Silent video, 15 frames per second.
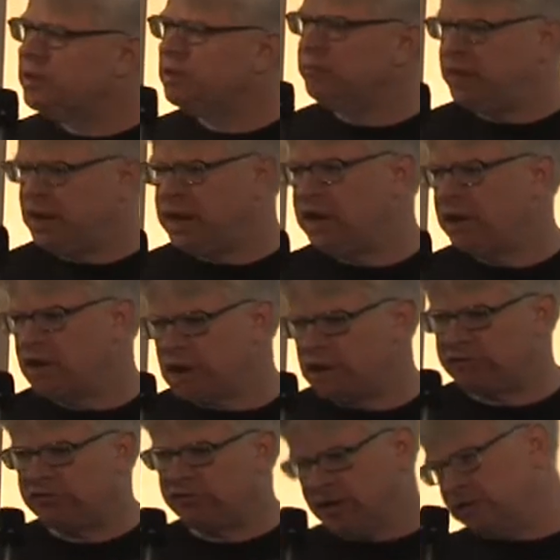a media
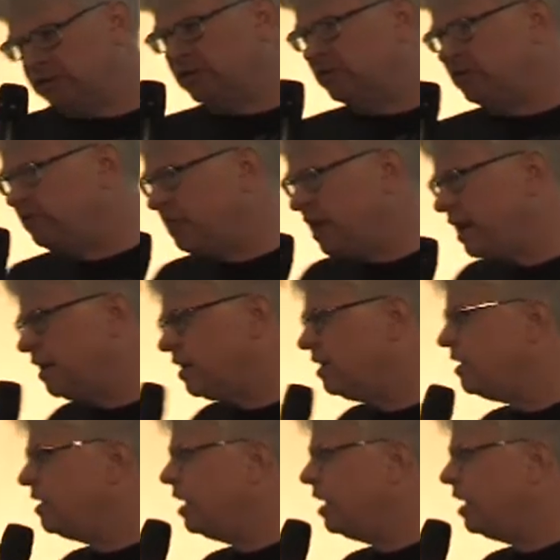arts center to make